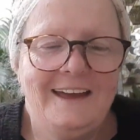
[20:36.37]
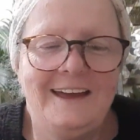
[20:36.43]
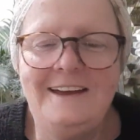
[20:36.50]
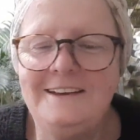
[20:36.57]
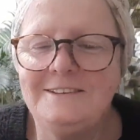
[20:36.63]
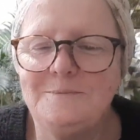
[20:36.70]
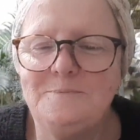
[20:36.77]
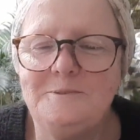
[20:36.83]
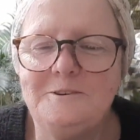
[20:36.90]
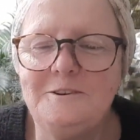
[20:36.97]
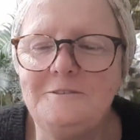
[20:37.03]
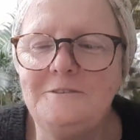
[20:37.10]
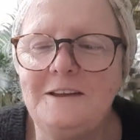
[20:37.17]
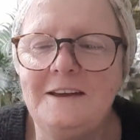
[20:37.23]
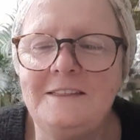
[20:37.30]
It's
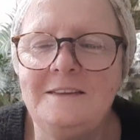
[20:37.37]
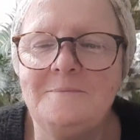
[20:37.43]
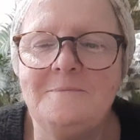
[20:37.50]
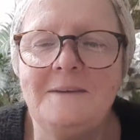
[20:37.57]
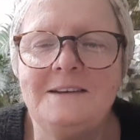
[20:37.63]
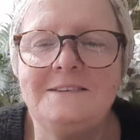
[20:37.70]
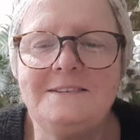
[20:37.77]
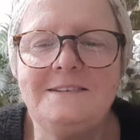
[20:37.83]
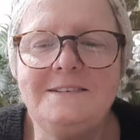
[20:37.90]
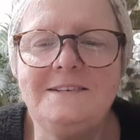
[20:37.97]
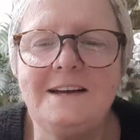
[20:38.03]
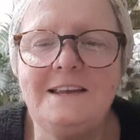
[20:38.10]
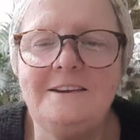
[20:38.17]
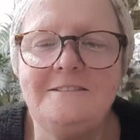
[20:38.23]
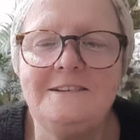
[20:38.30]
beautiful, and the mustard
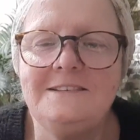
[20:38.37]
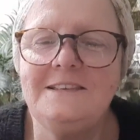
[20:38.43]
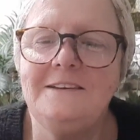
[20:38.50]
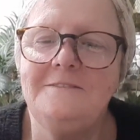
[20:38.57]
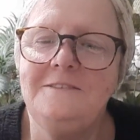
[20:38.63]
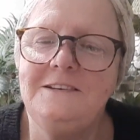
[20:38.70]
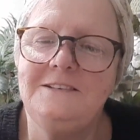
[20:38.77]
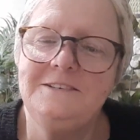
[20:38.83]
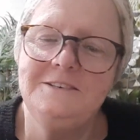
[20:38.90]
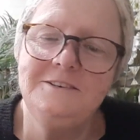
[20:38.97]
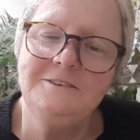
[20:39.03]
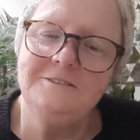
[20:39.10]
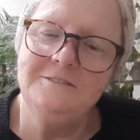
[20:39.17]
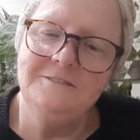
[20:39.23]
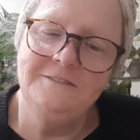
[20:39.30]
colour is lovely
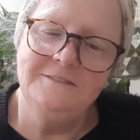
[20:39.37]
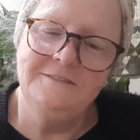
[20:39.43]
too.